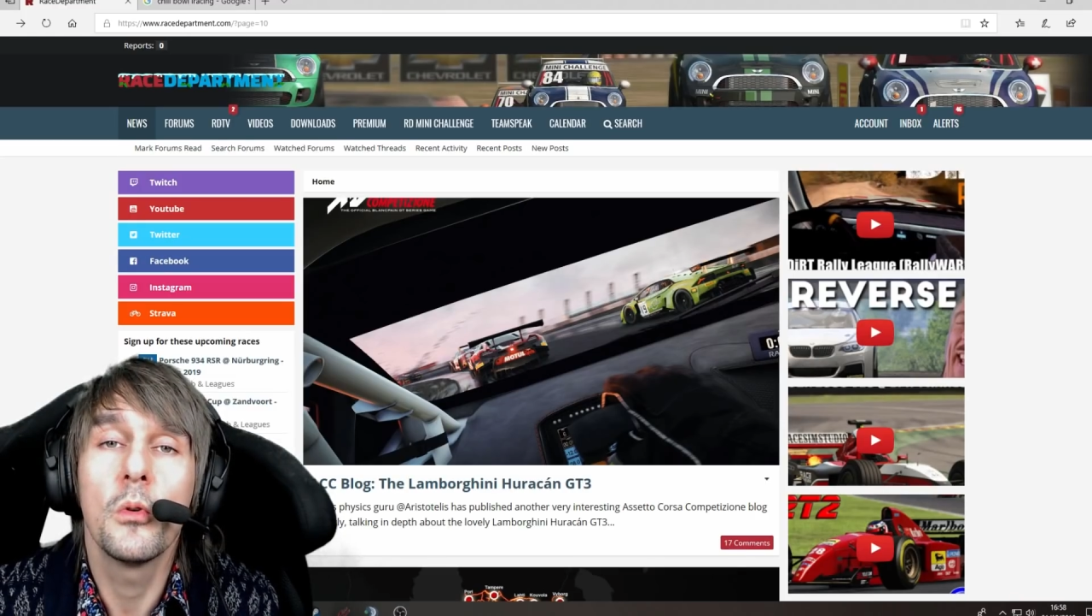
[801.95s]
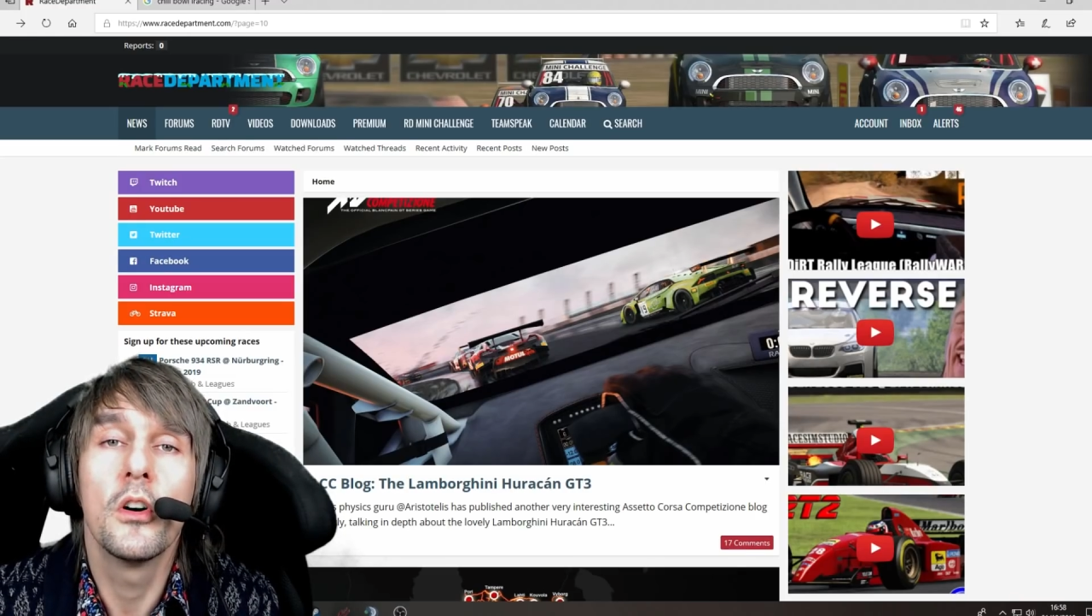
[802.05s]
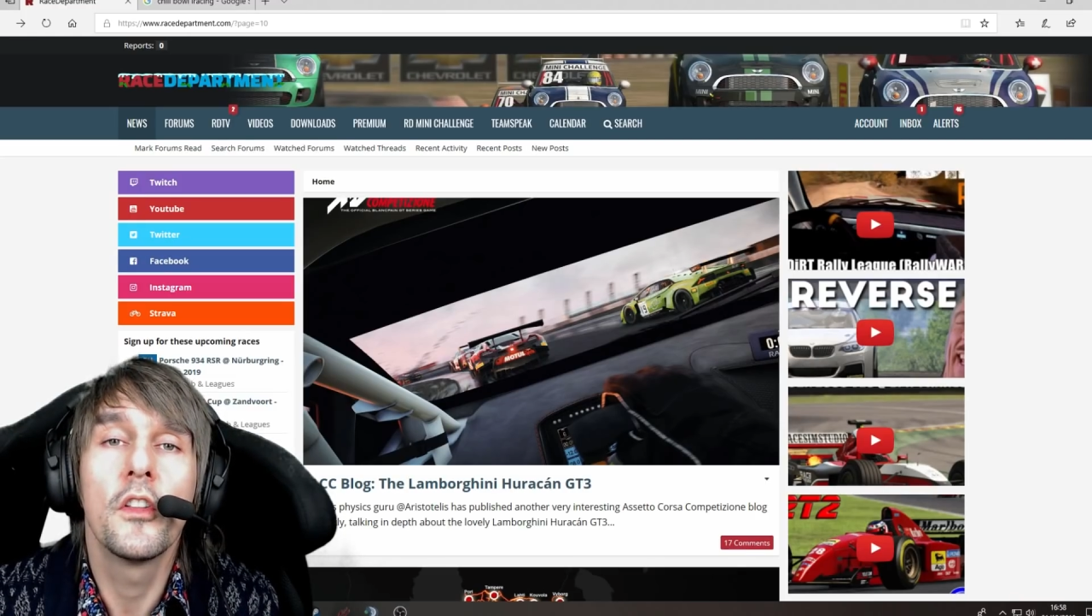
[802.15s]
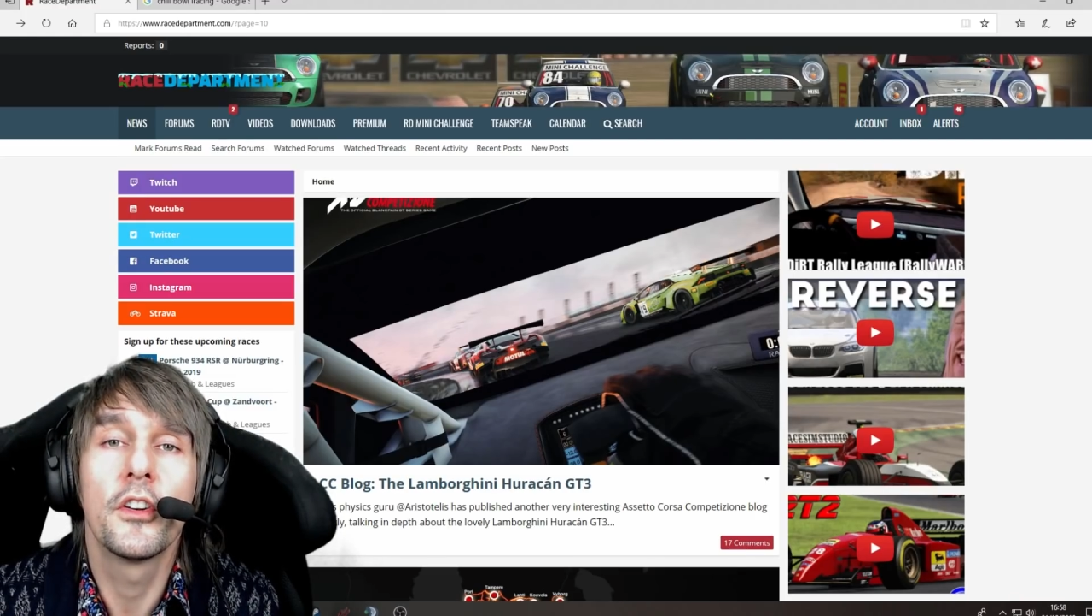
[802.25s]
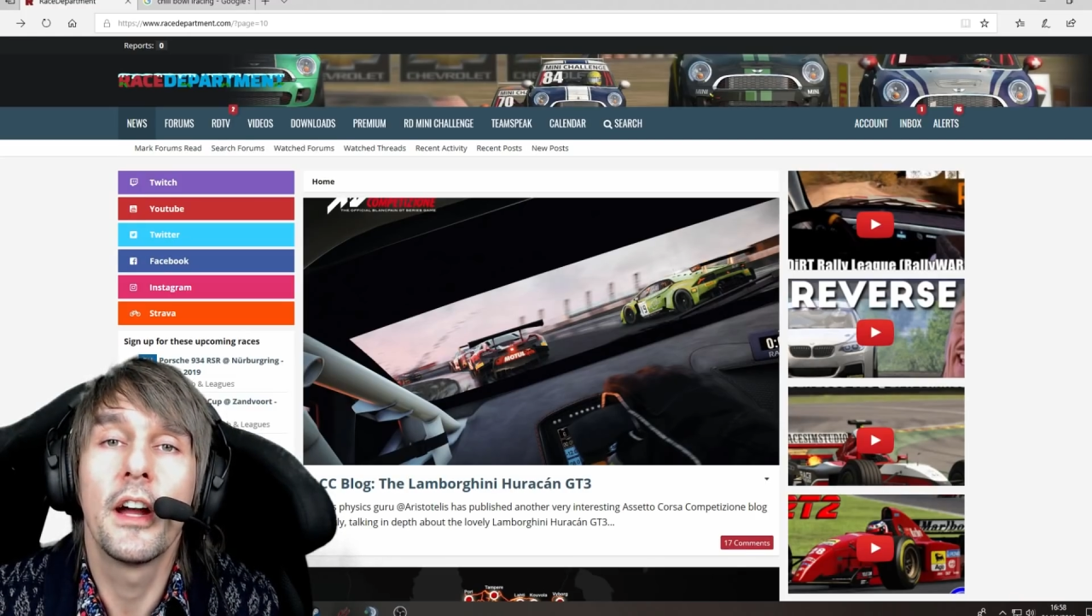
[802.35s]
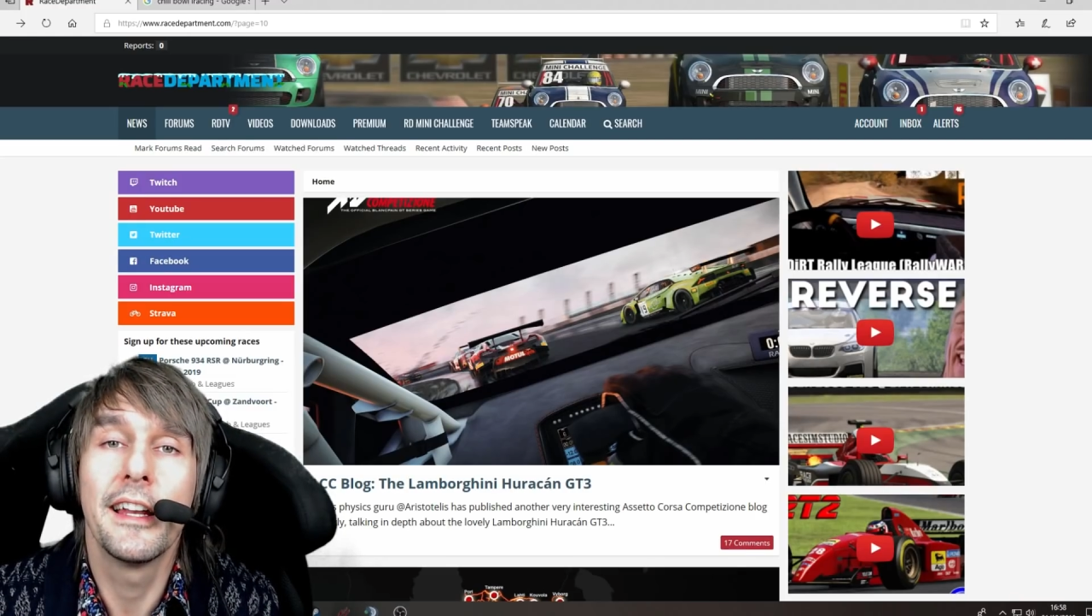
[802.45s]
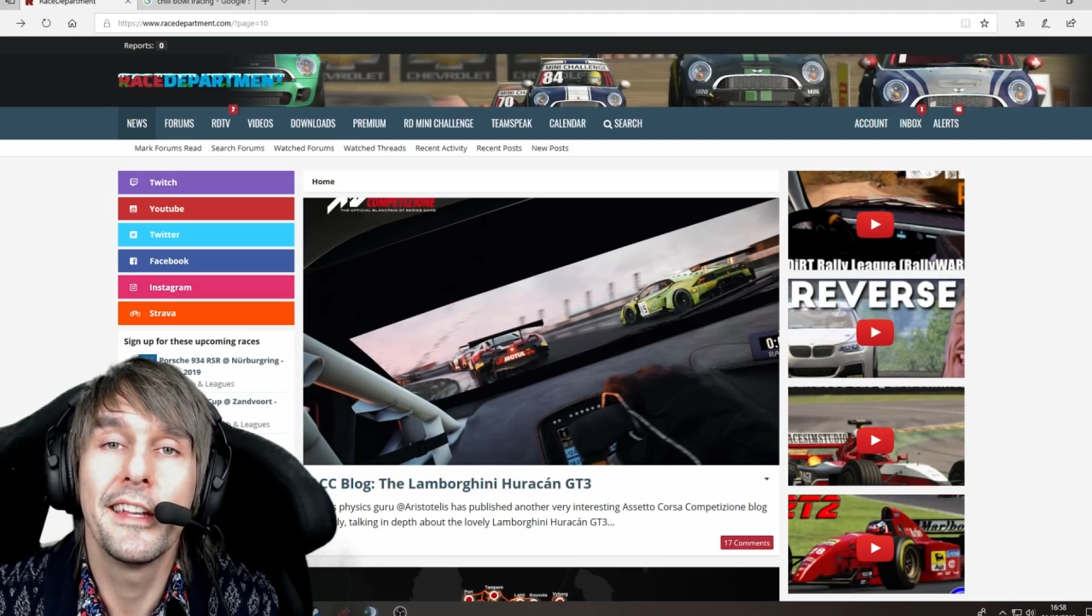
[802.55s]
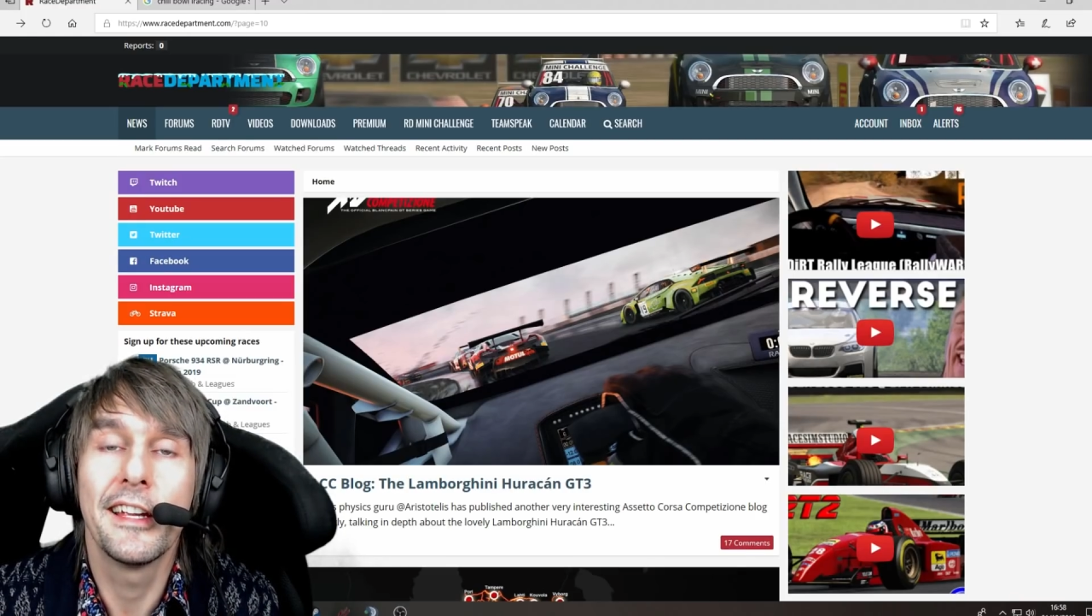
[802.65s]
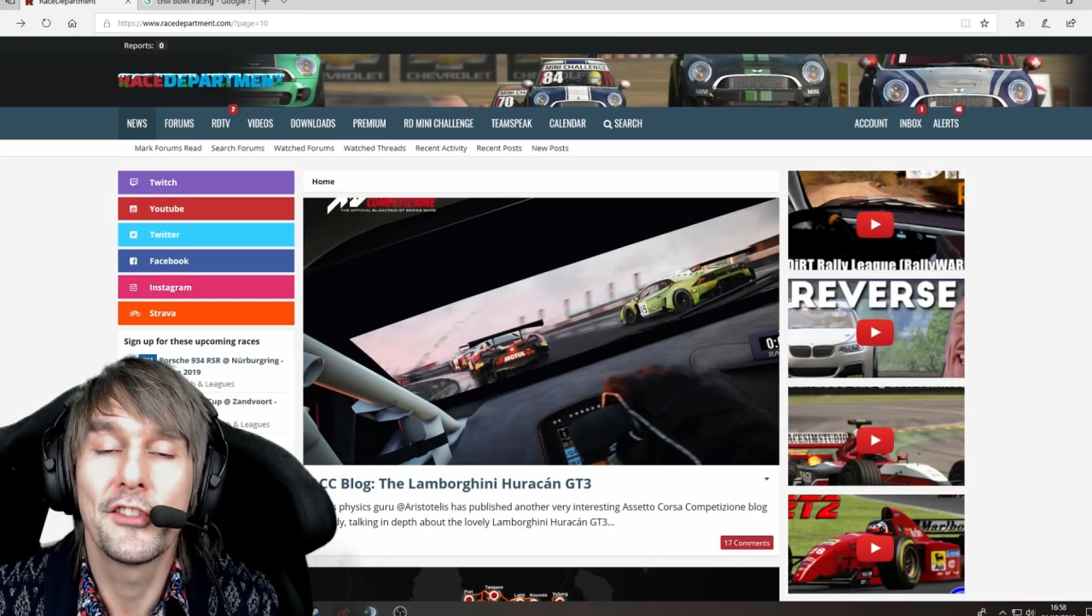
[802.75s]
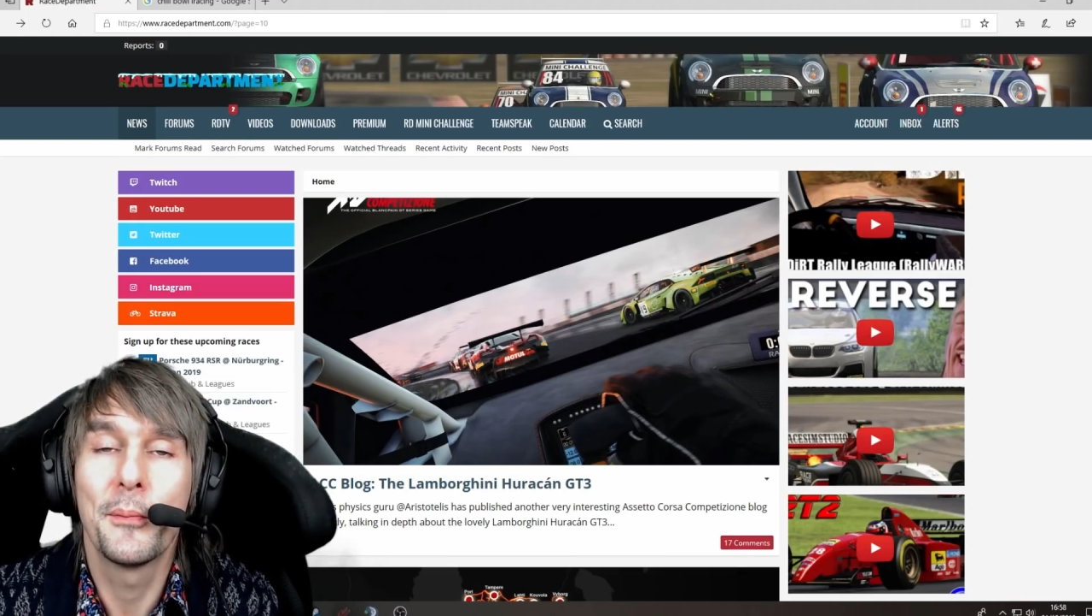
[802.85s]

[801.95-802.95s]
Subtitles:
other ideas